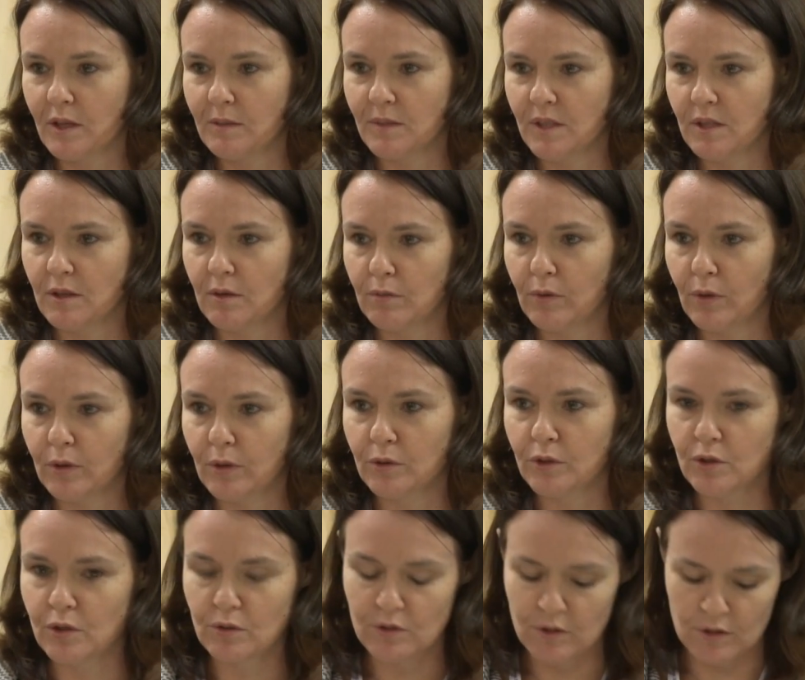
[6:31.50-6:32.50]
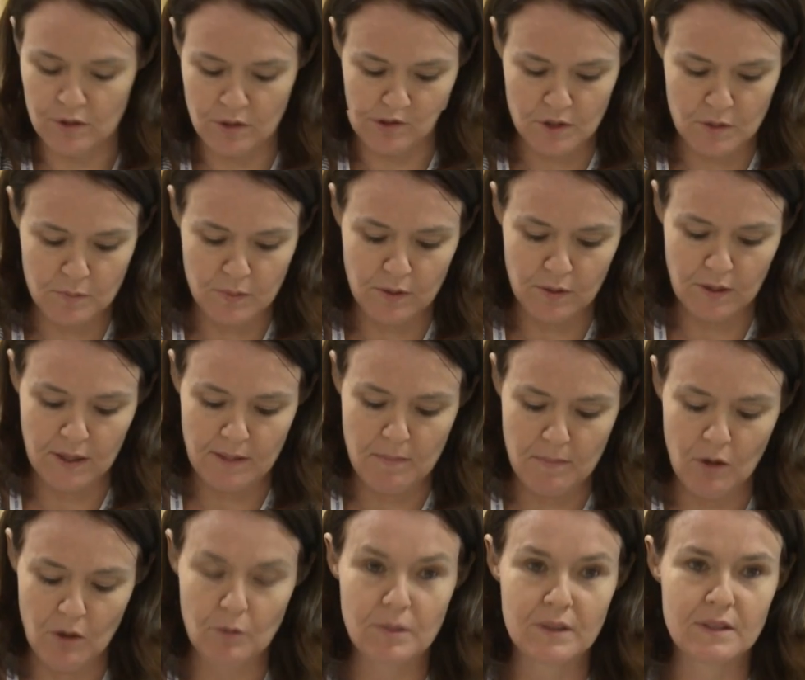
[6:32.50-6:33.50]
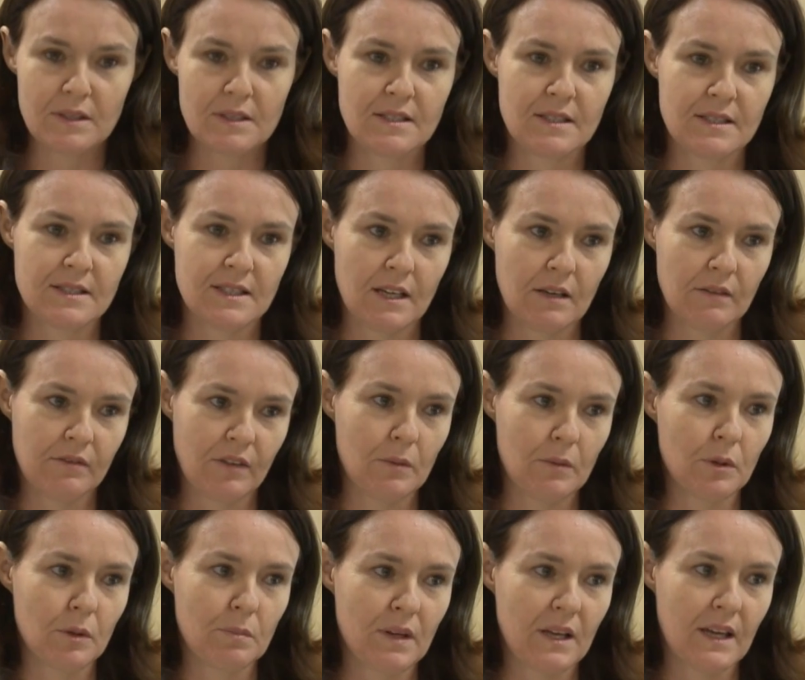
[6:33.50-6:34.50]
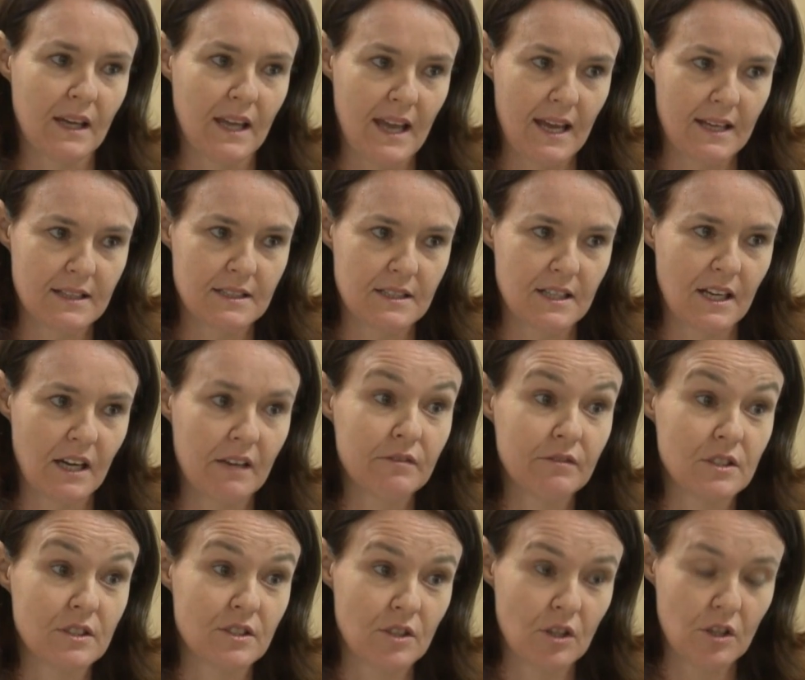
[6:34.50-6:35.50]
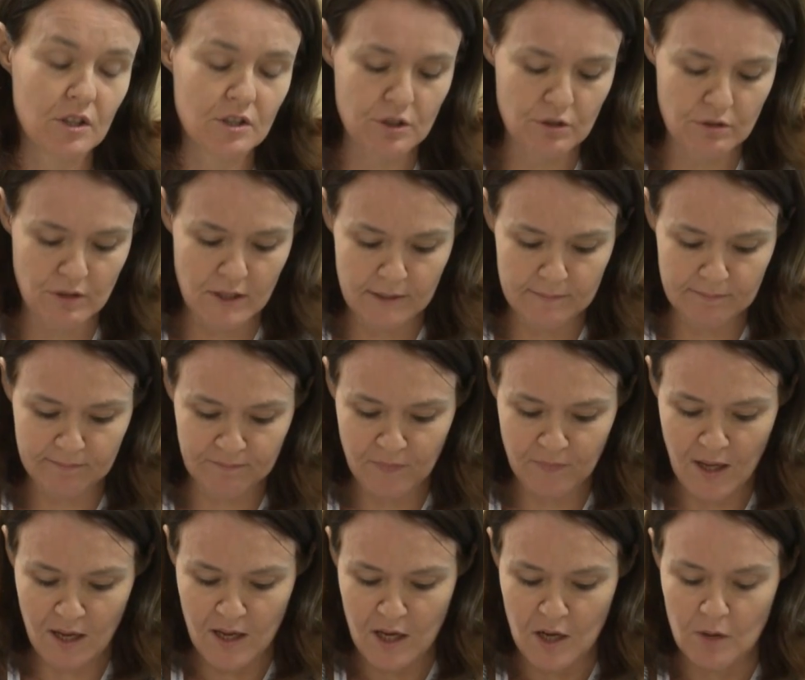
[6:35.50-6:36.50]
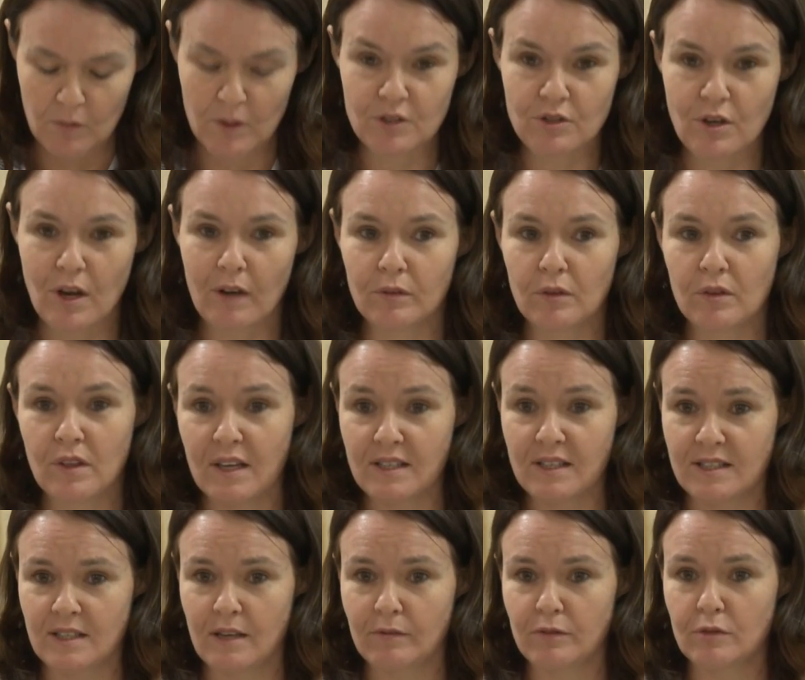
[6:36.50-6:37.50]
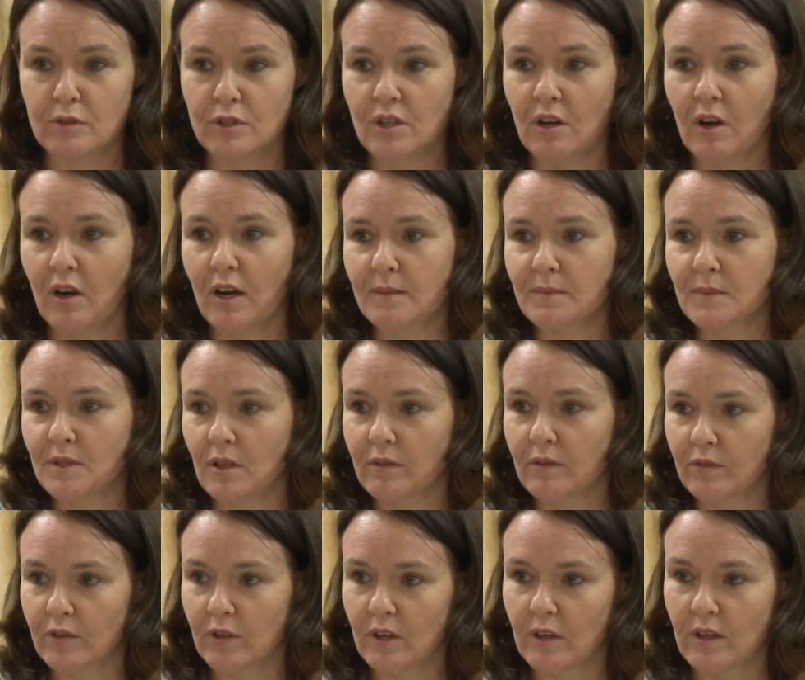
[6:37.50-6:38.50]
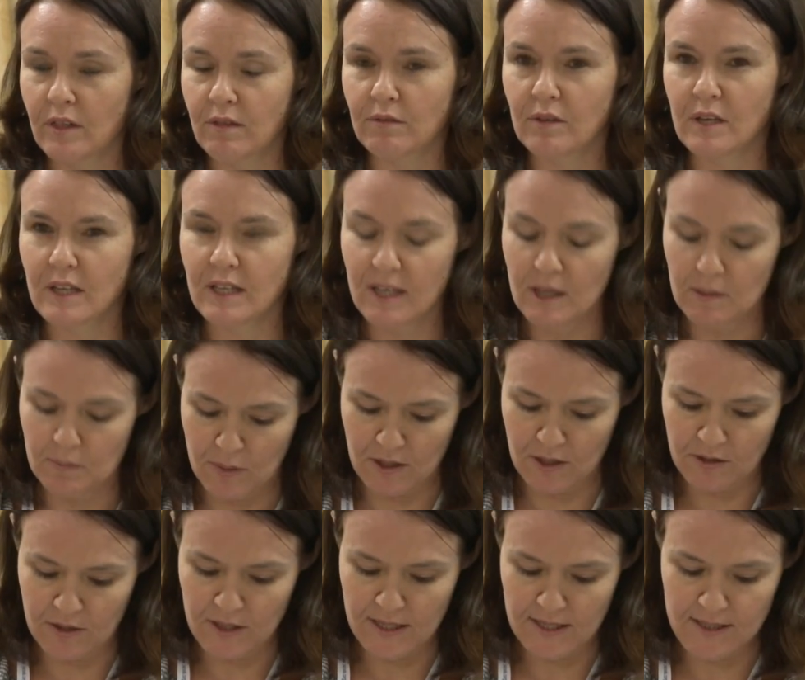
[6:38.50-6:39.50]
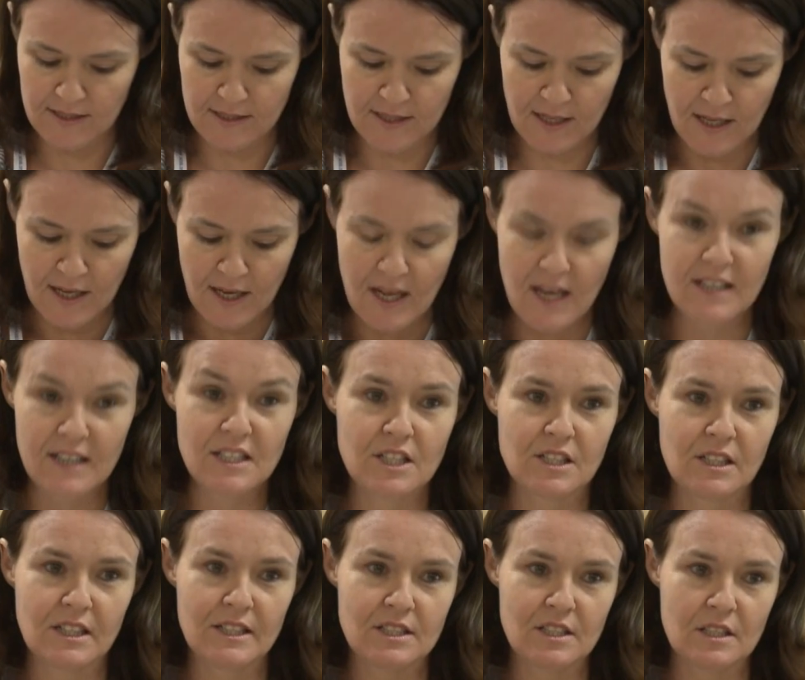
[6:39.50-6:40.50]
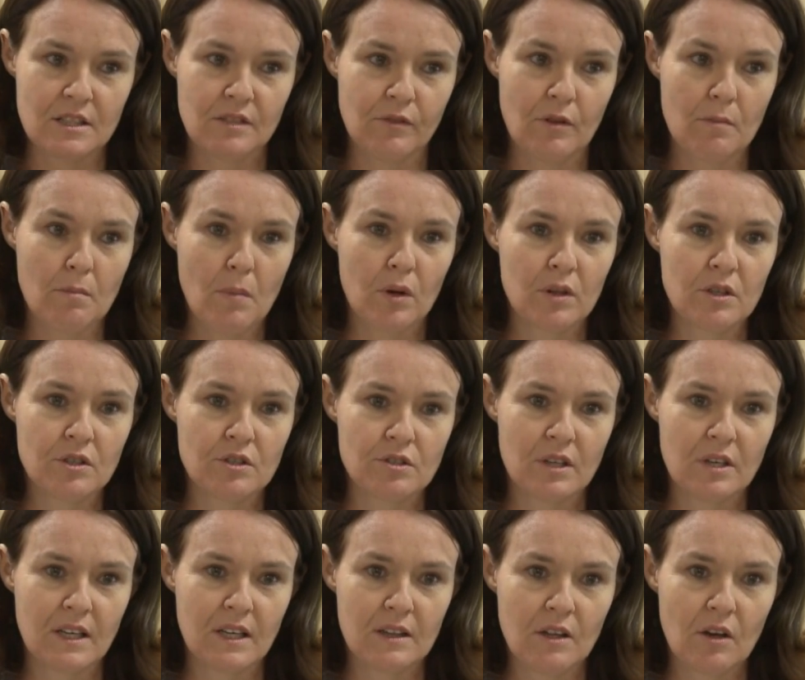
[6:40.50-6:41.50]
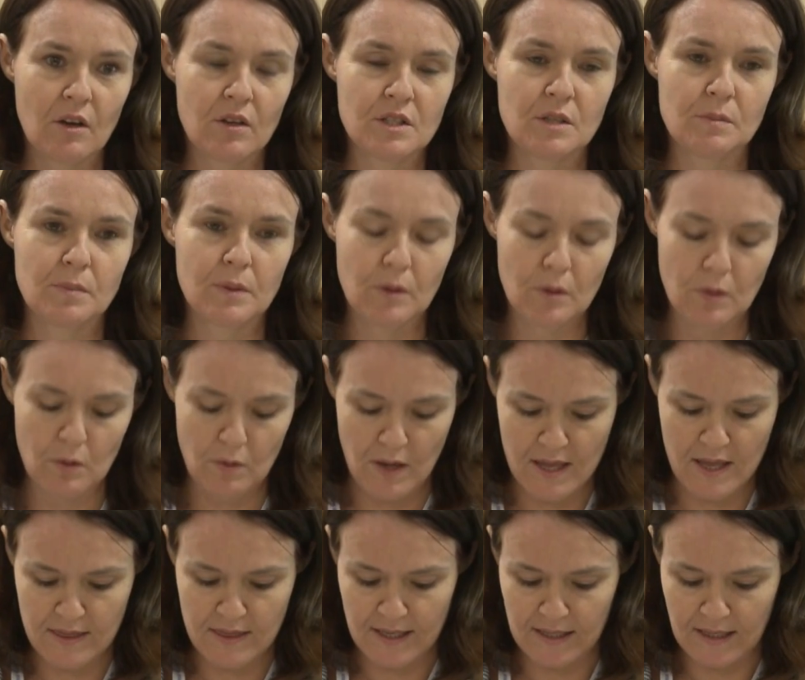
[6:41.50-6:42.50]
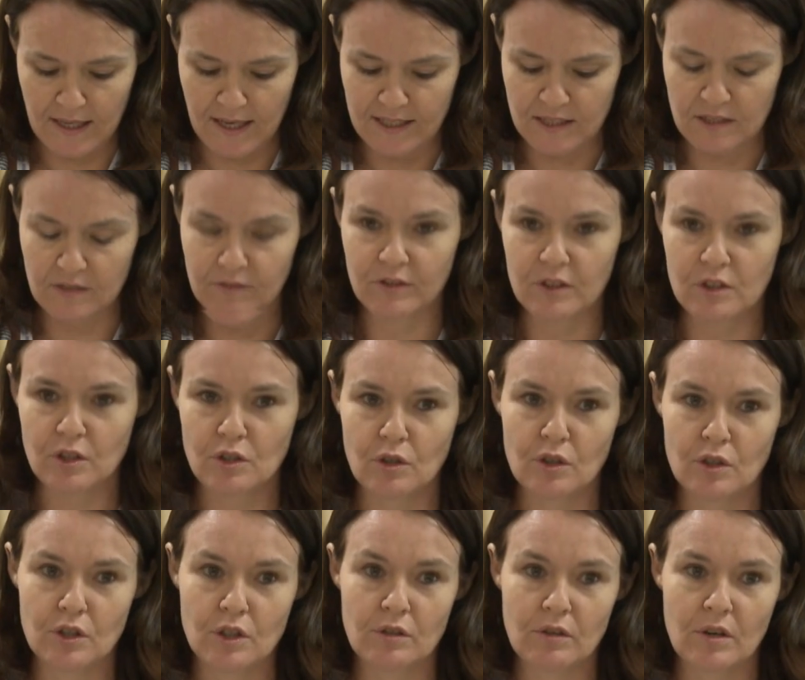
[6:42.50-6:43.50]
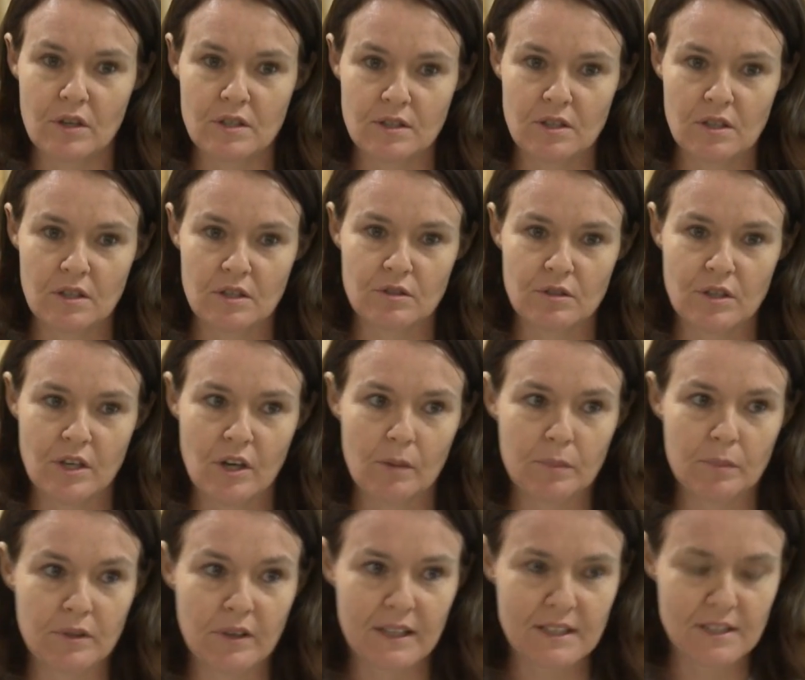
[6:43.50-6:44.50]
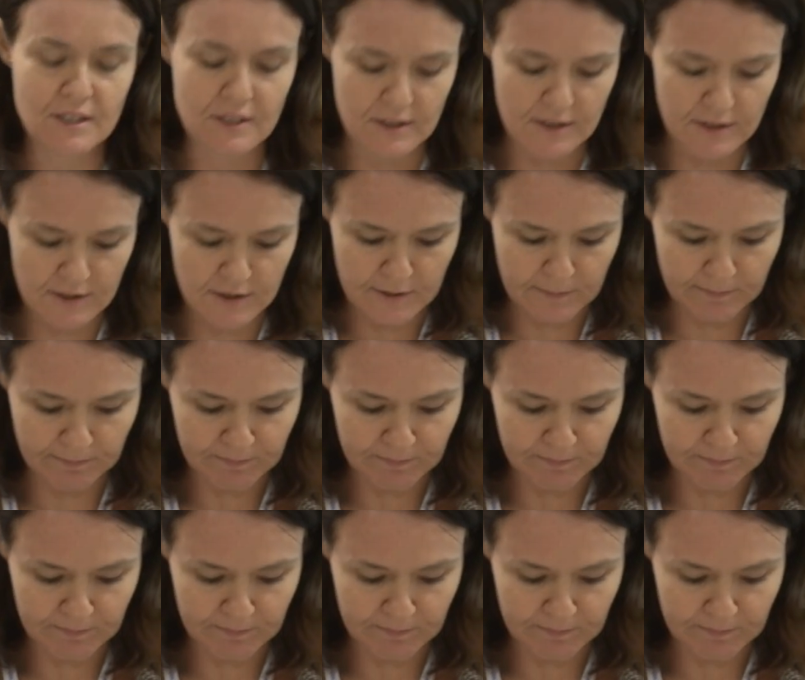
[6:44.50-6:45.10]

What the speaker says: him to the Royal Children's Hospital in Melbourne to see if he would be a candidate for surgery. We travelled there several times over a 3-year period, initially just for monitoring in the hospital and then later for 2 neurosurgery operations,